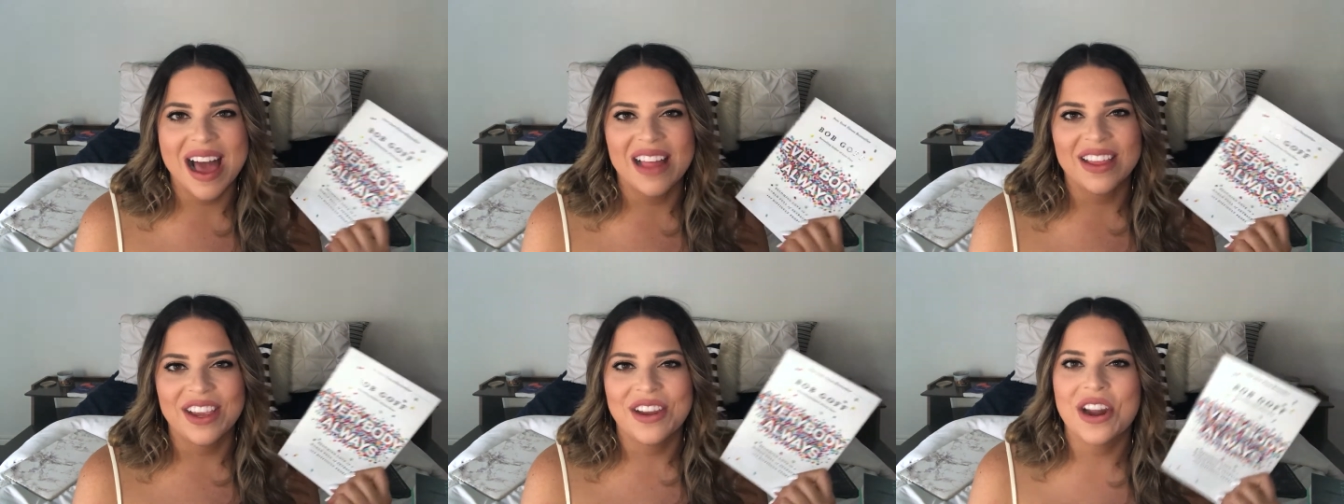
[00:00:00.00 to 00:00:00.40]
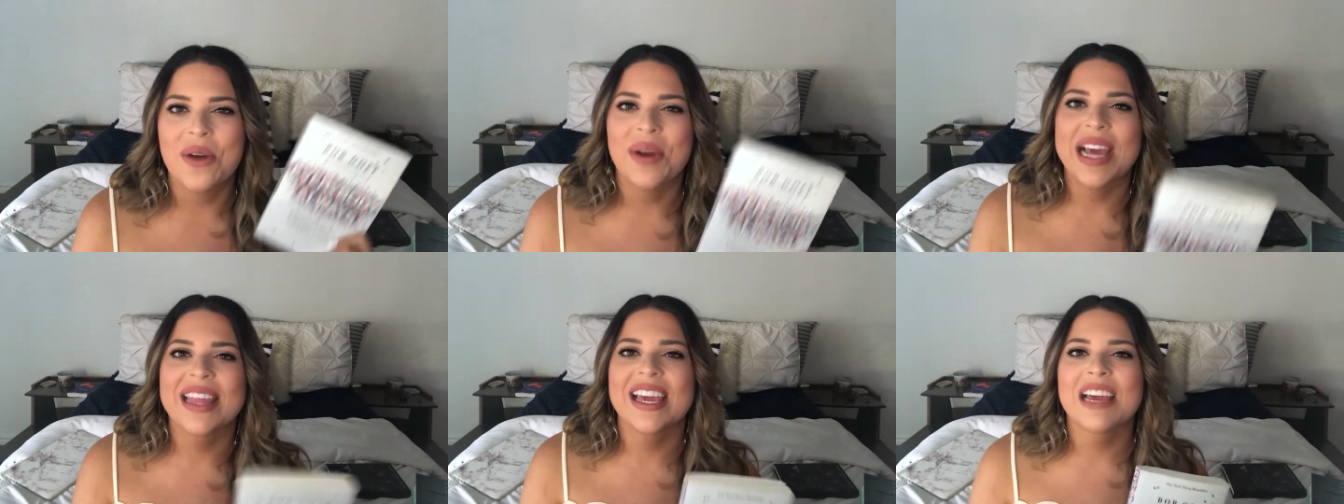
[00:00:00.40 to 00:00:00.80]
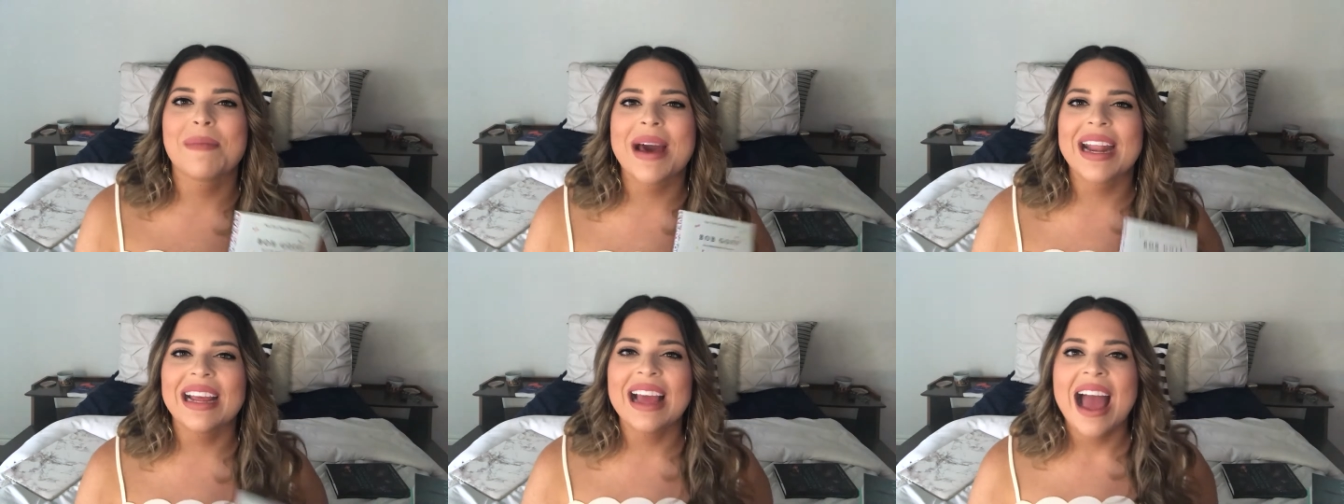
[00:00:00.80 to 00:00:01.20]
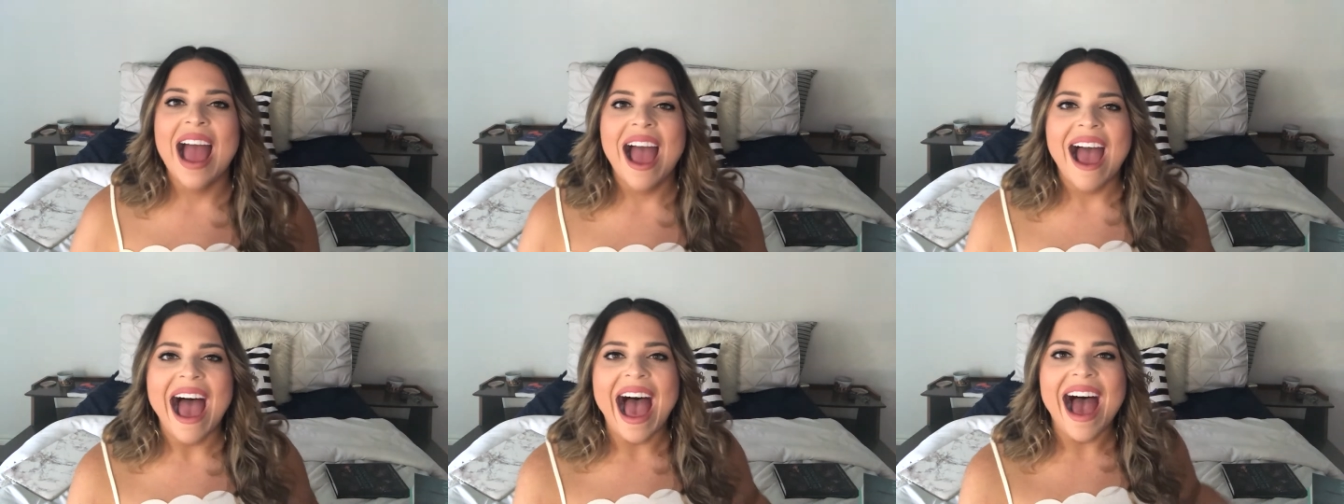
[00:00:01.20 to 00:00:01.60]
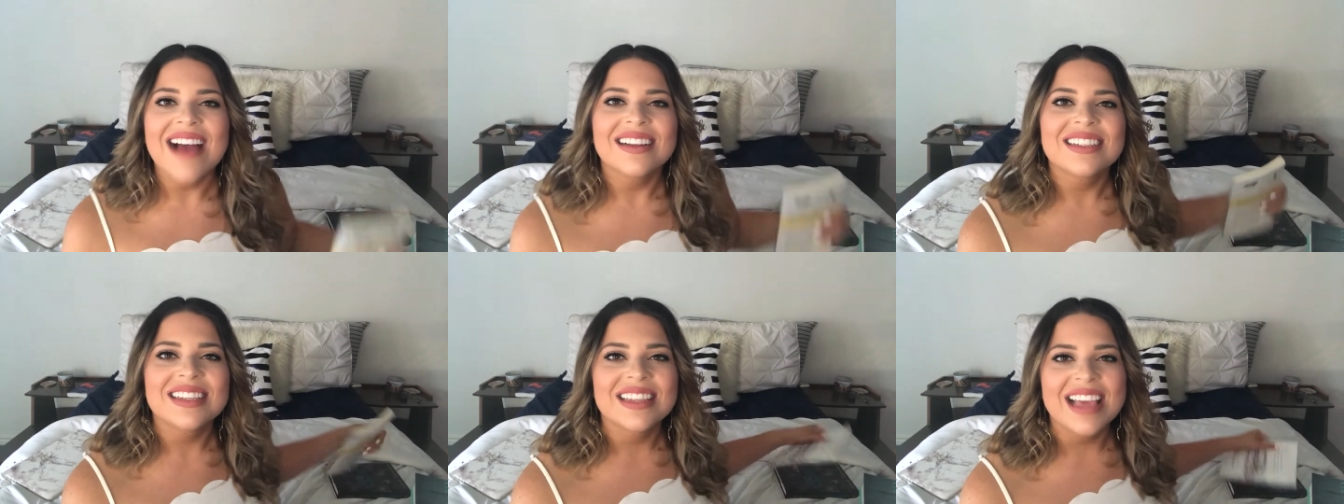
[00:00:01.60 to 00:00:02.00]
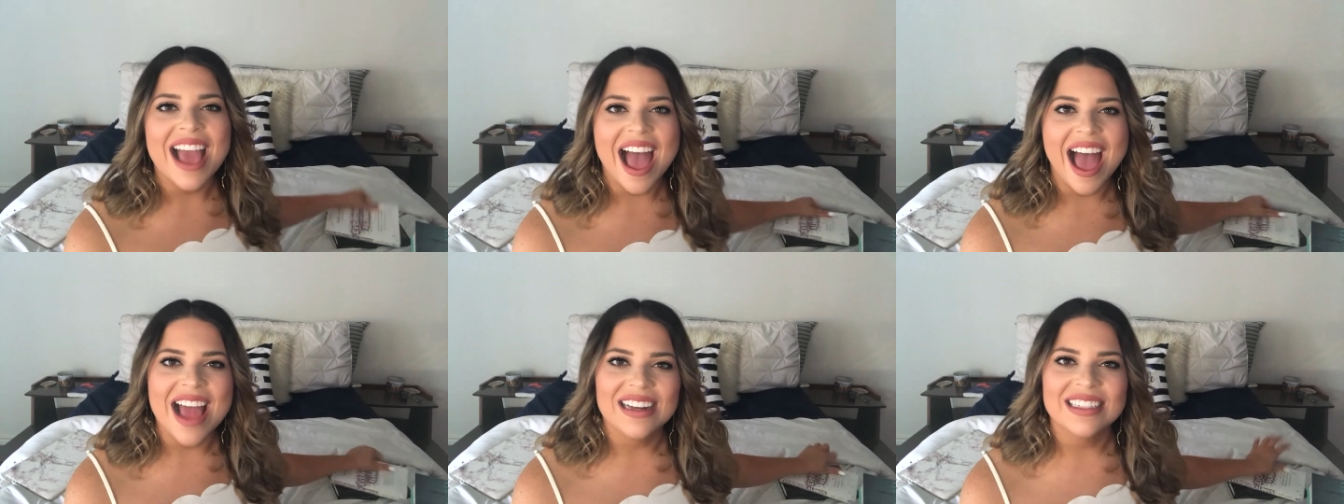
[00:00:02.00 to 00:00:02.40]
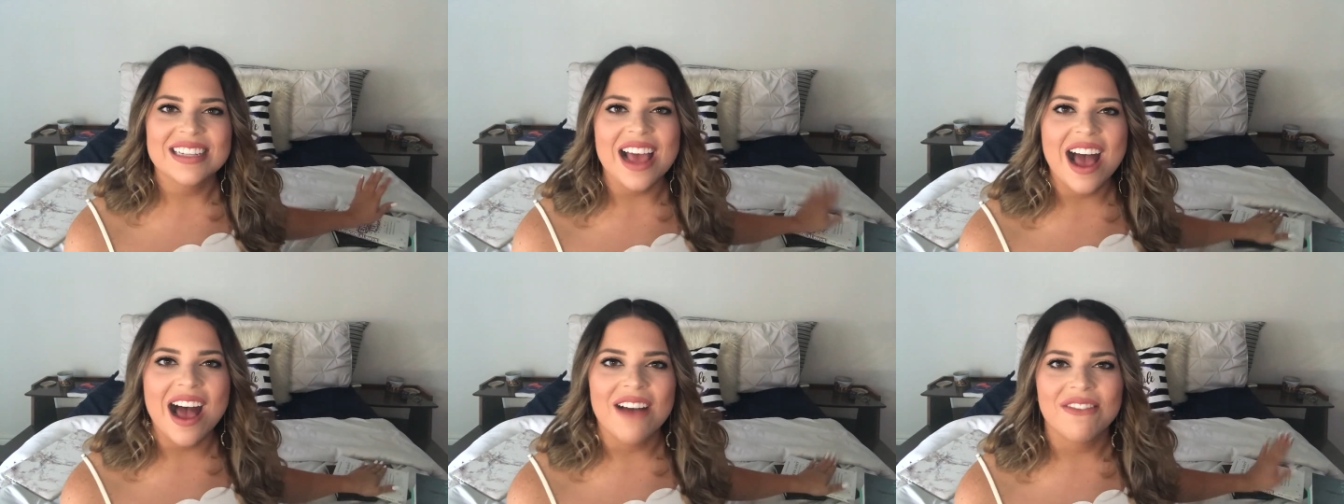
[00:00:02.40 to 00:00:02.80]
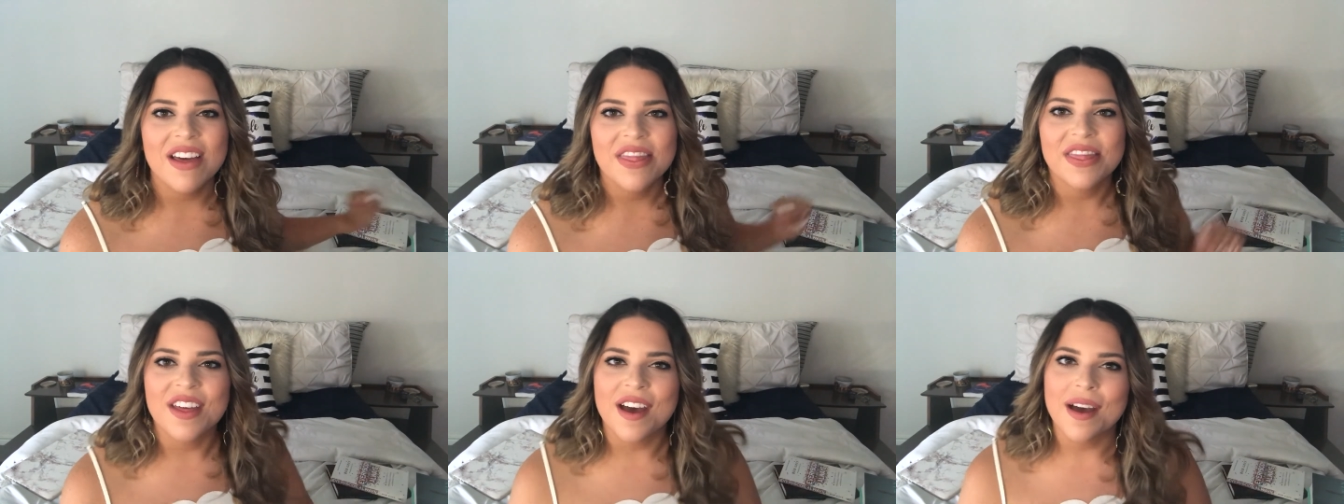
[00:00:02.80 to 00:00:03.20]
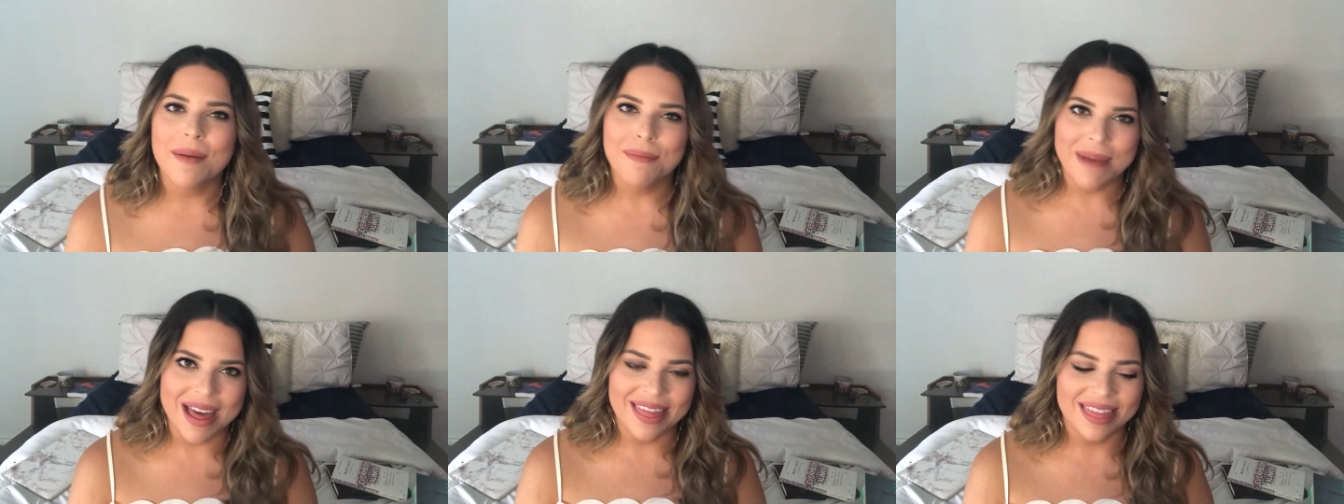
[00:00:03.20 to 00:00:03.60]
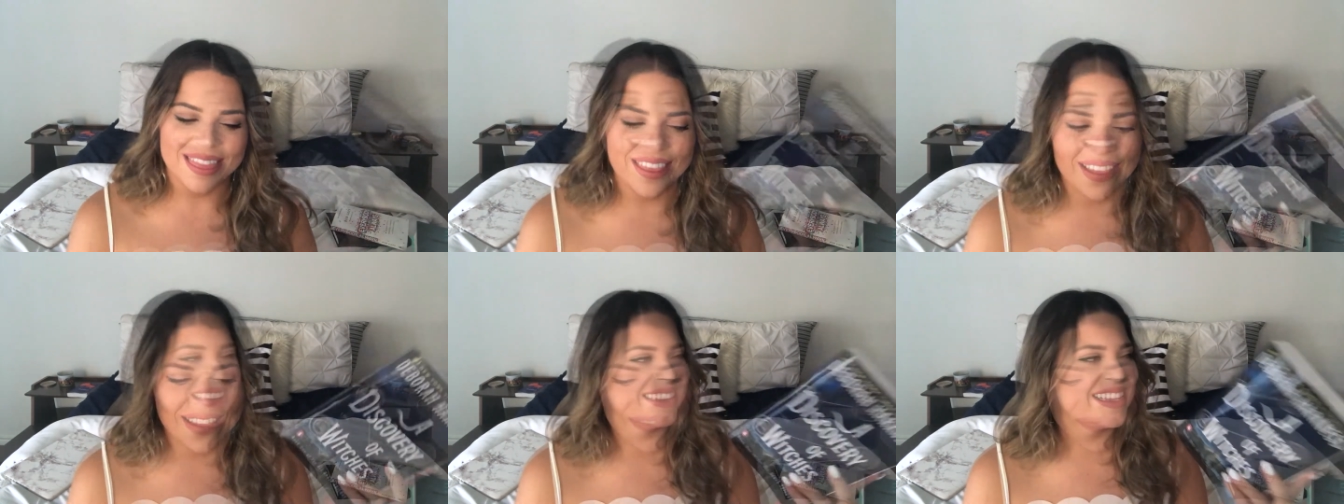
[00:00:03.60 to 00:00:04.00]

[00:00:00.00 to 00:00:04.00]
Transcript: I'll let you know what I think about it at the end of the month.